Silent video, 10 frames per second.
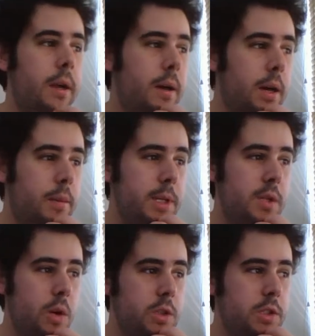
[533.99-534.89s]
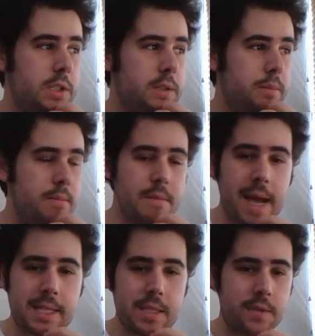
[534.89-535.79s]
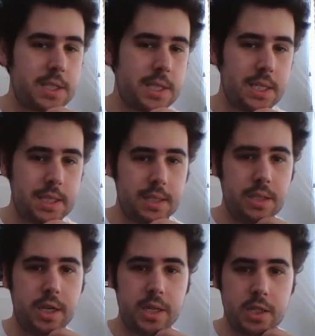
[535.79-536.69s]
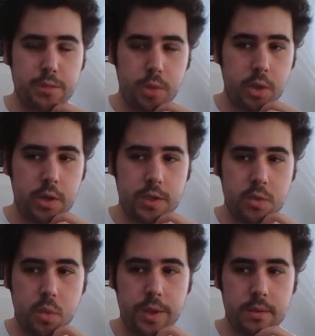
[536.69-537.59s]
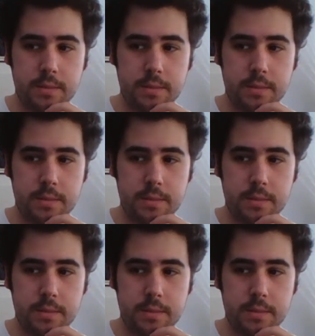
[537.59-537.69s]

uh, but also this massive city that you can explore as you will.